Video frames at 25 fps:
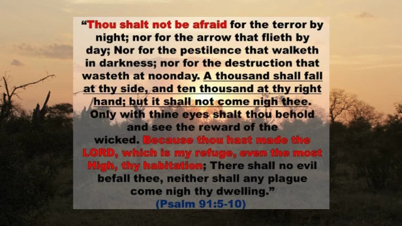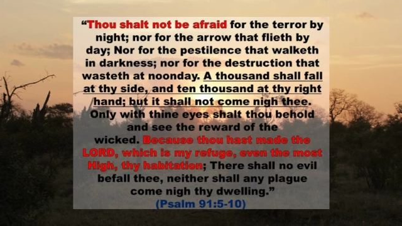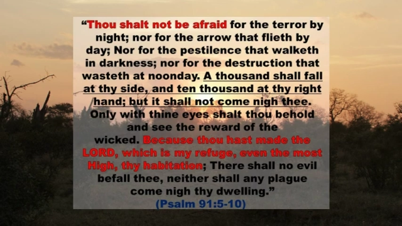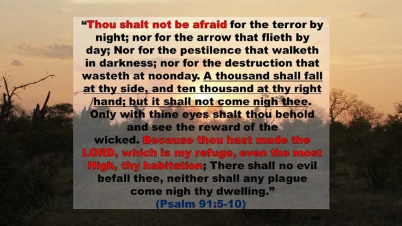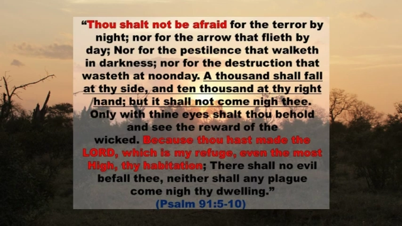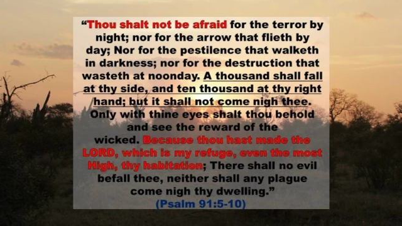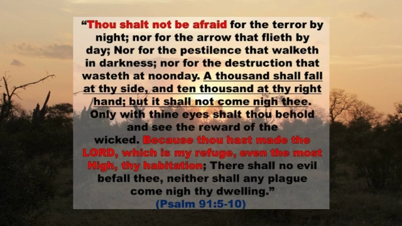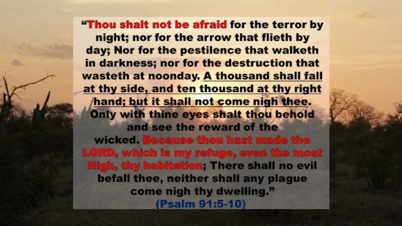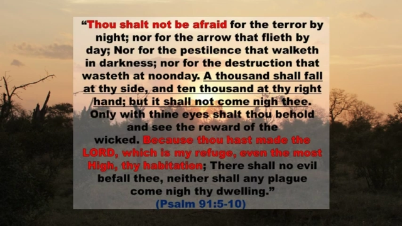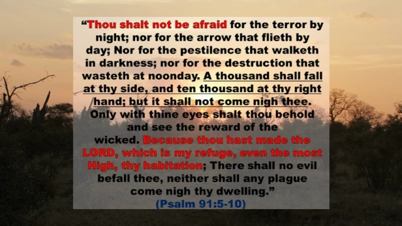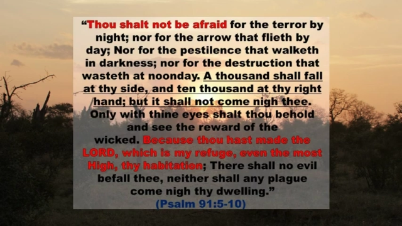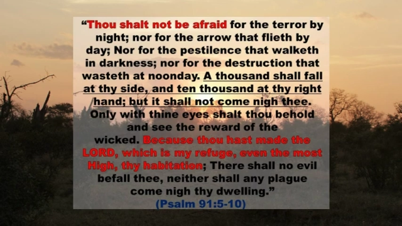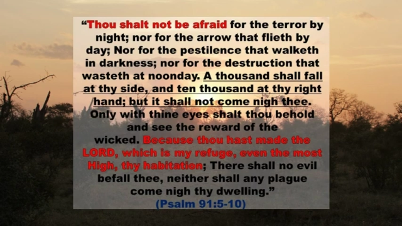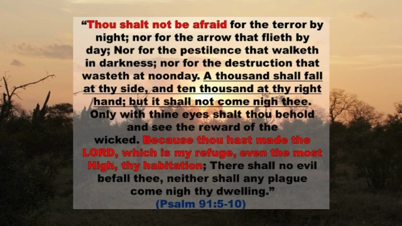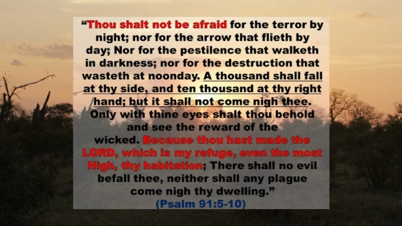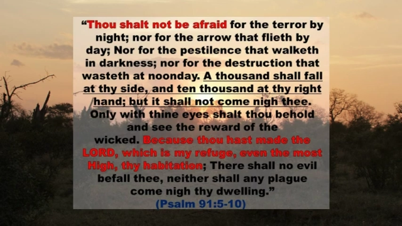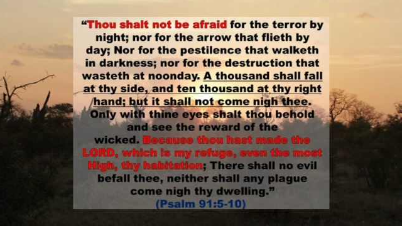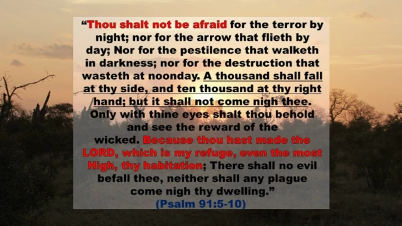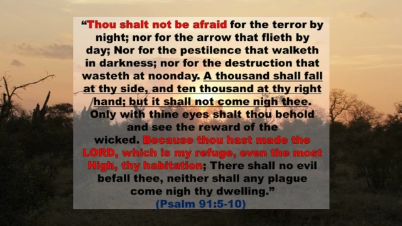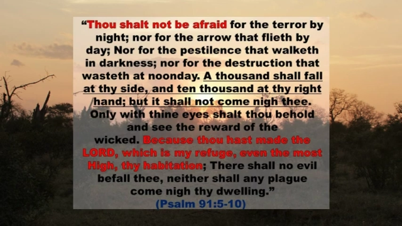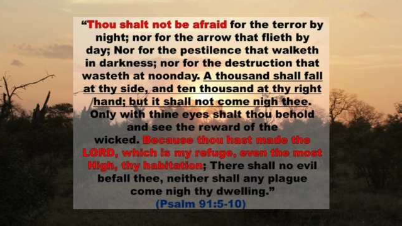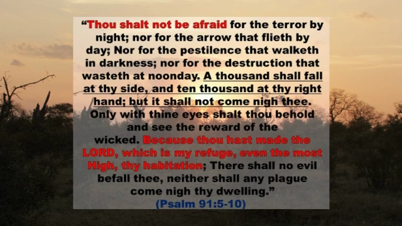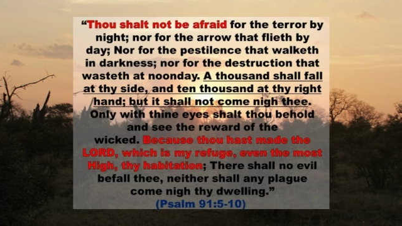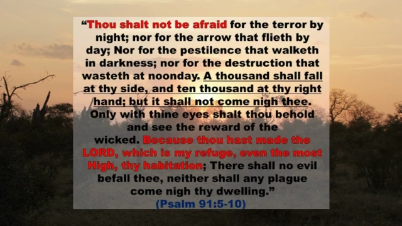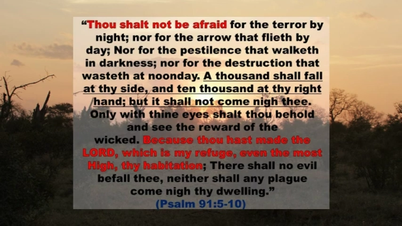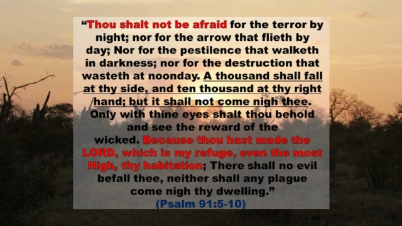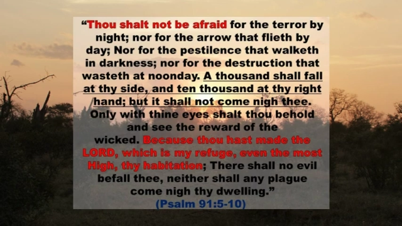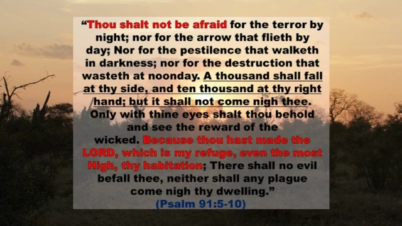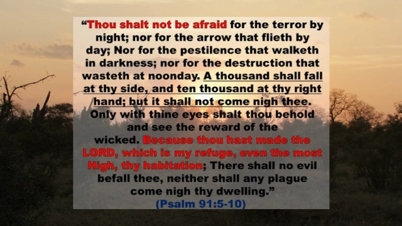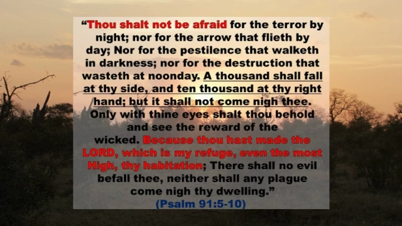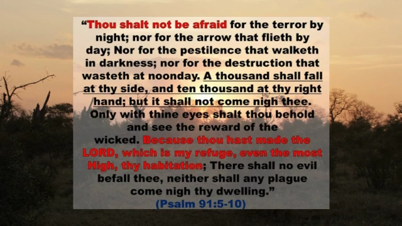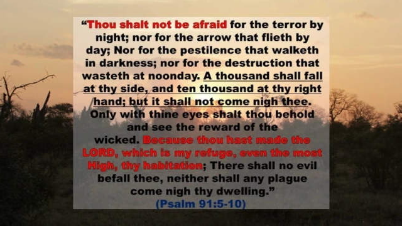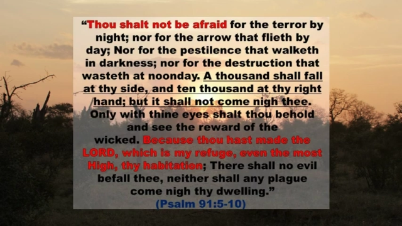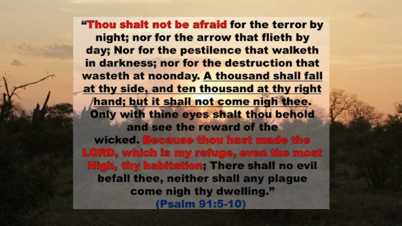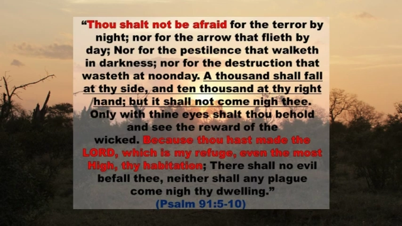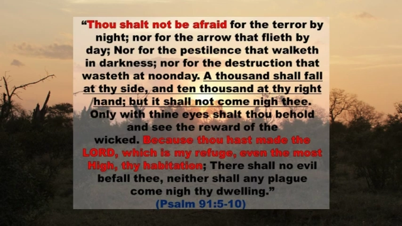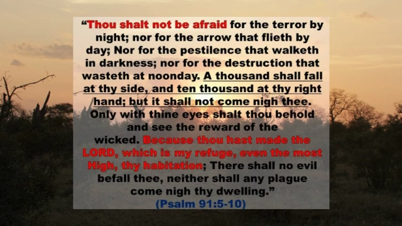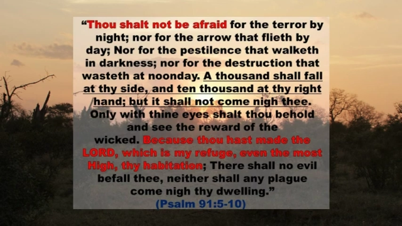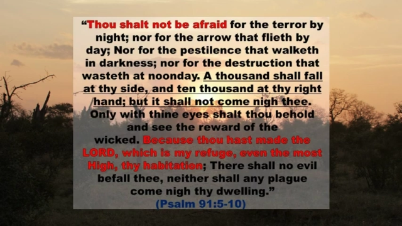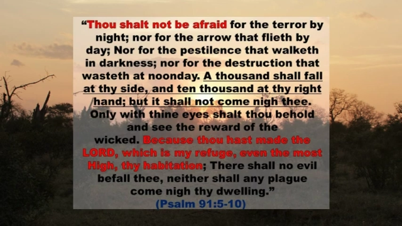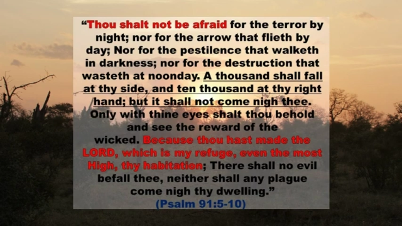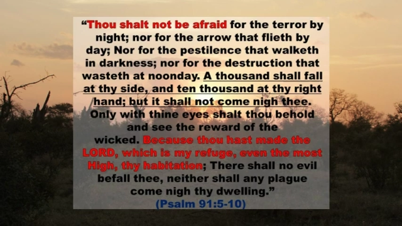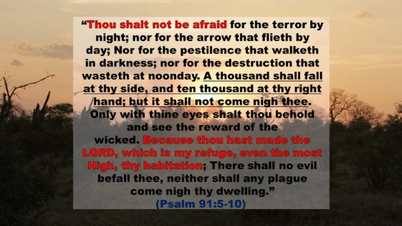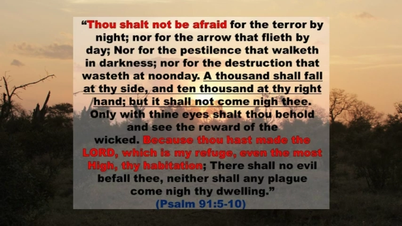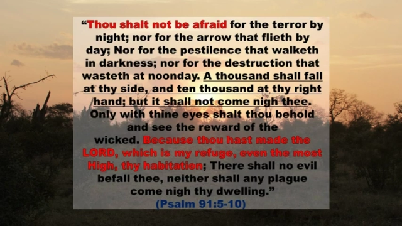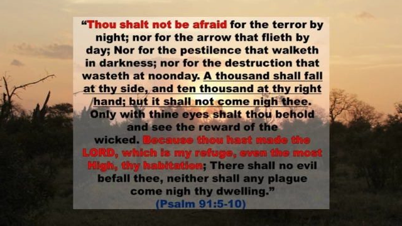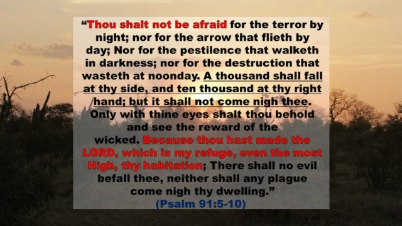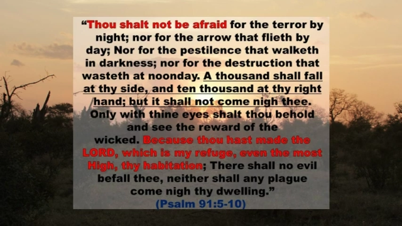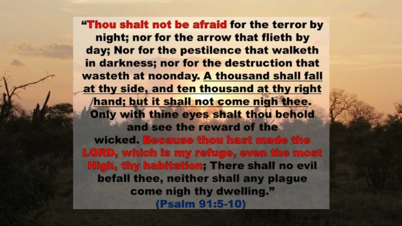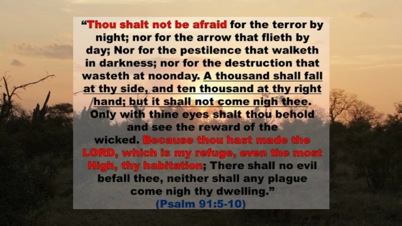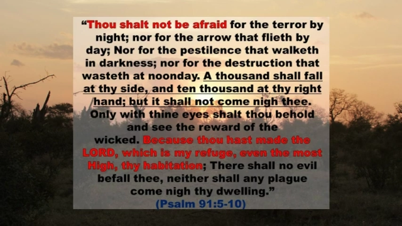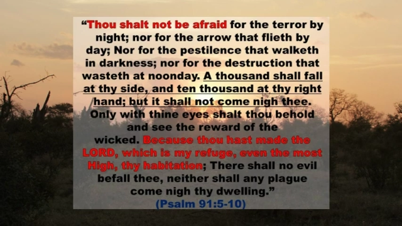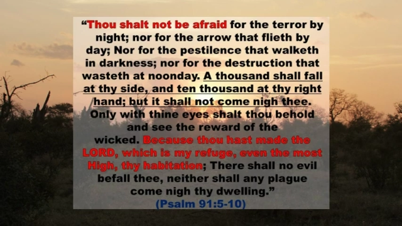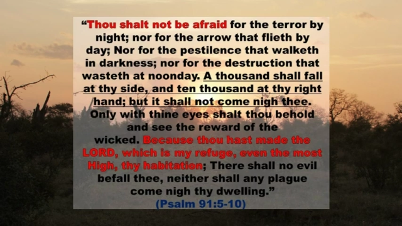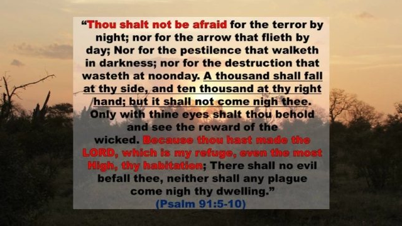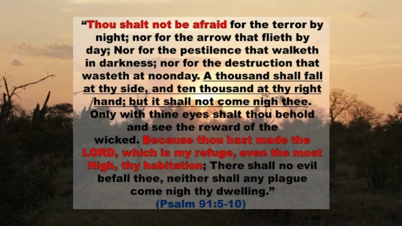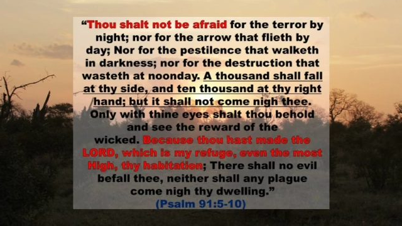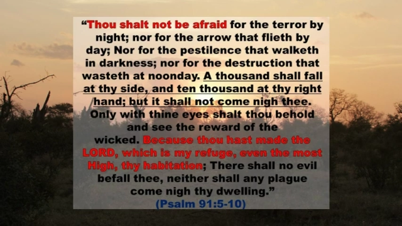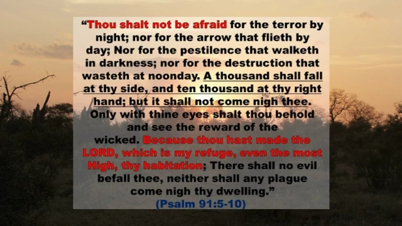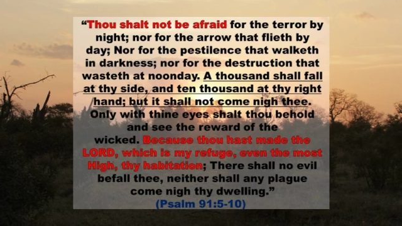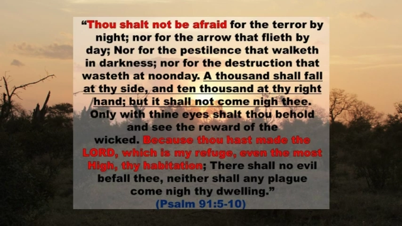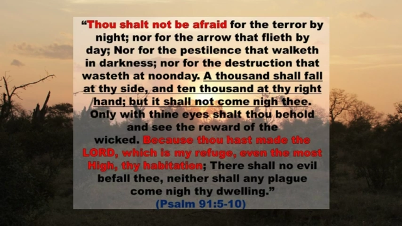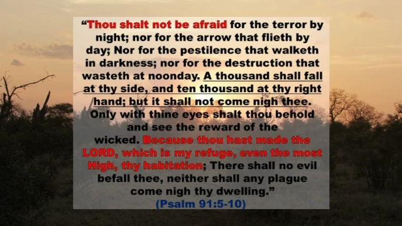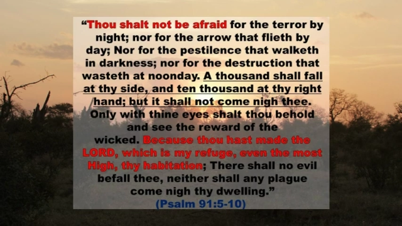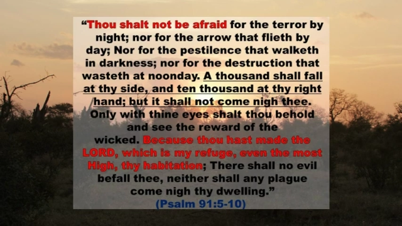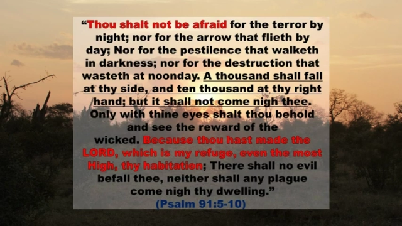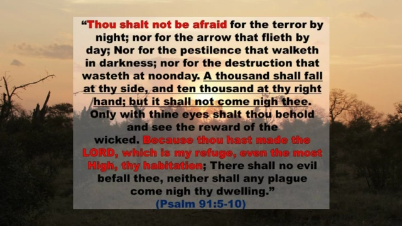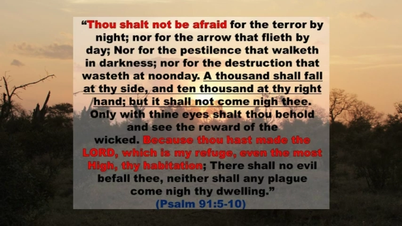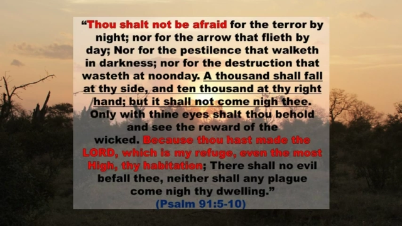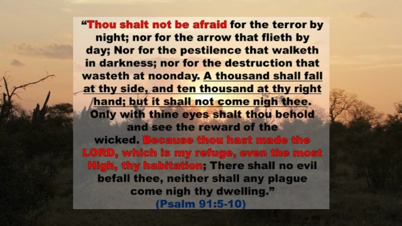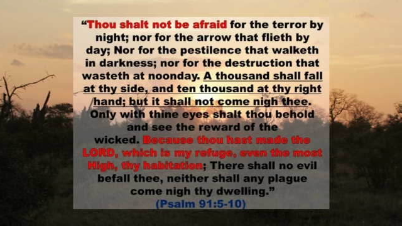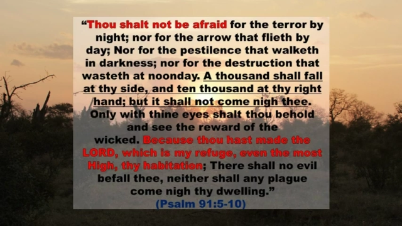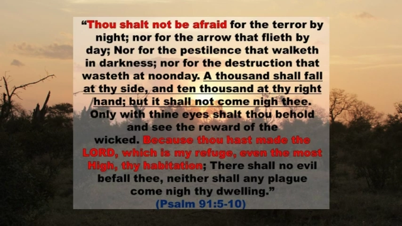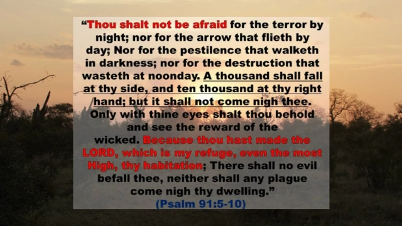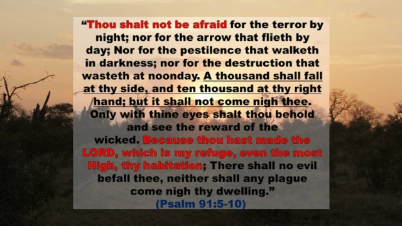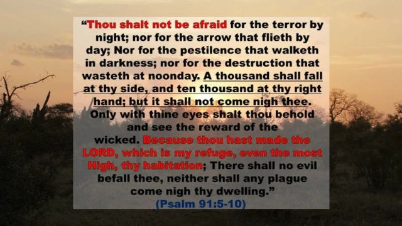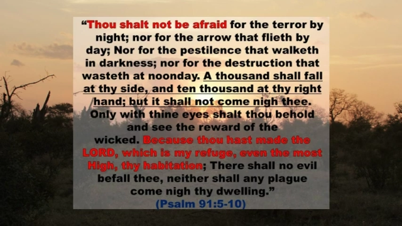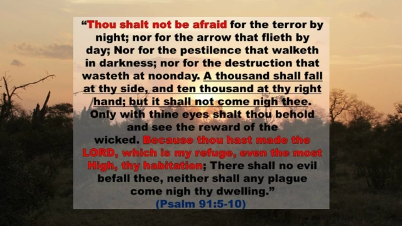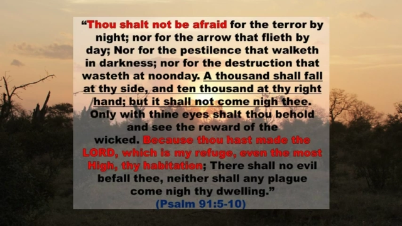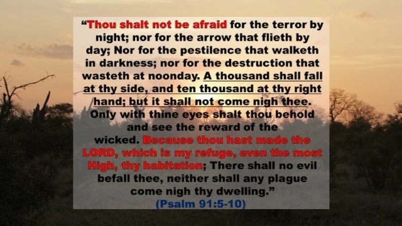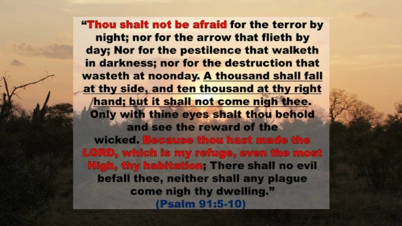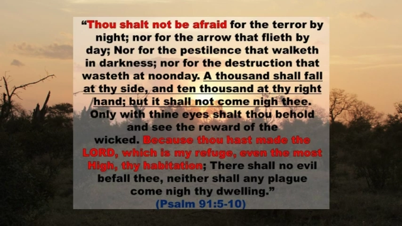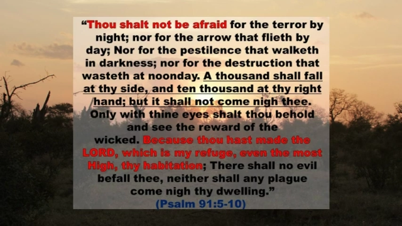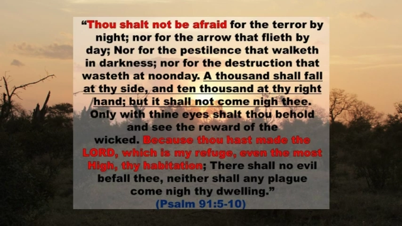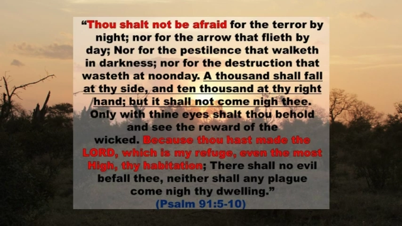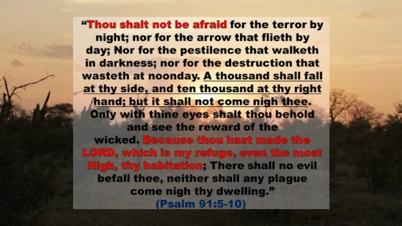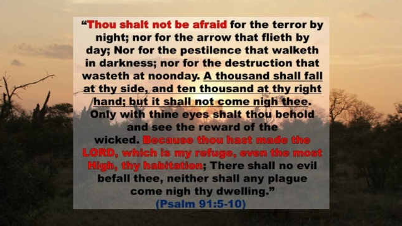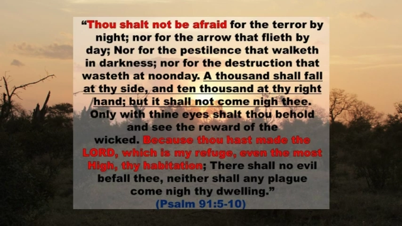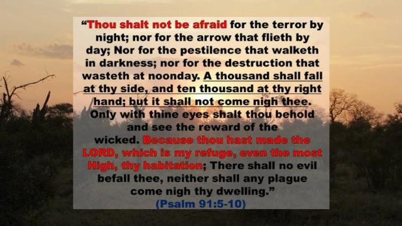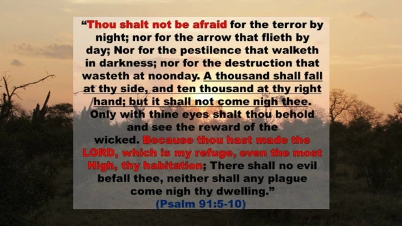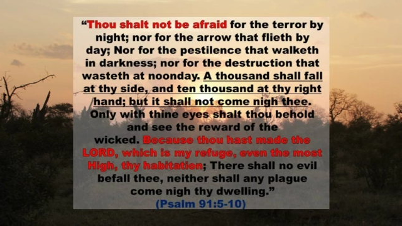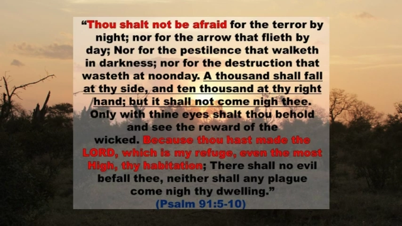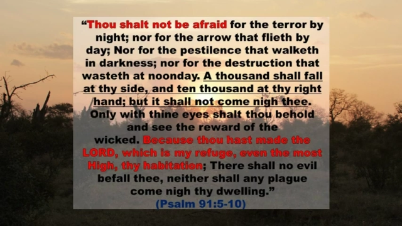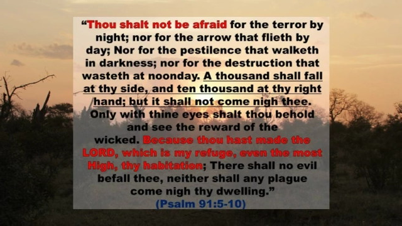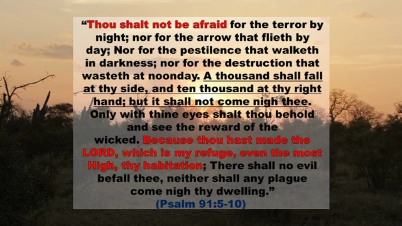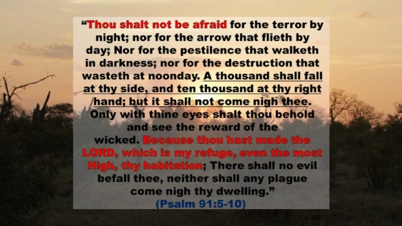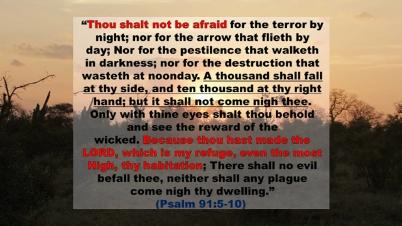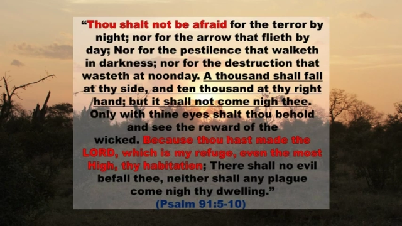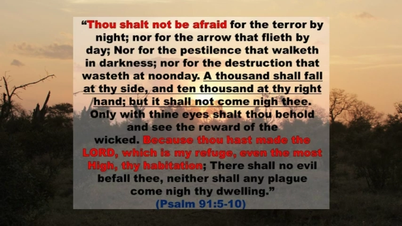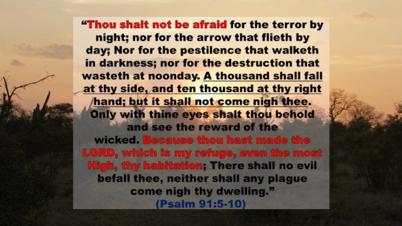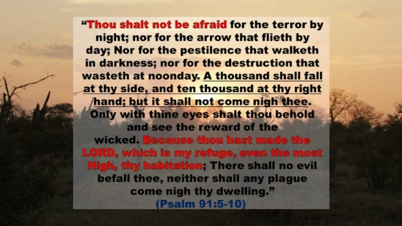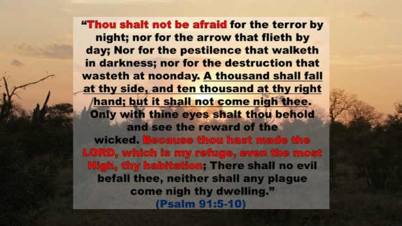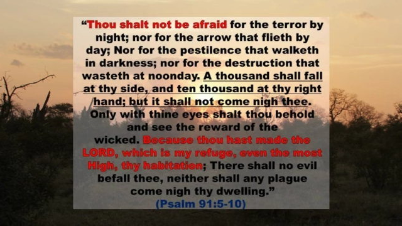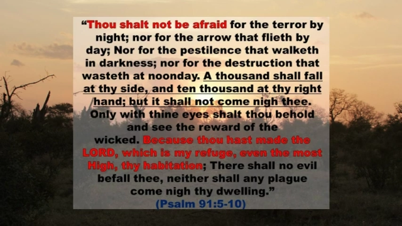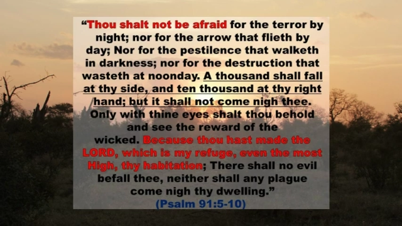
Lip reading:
No face is visible, so there are no lips to read.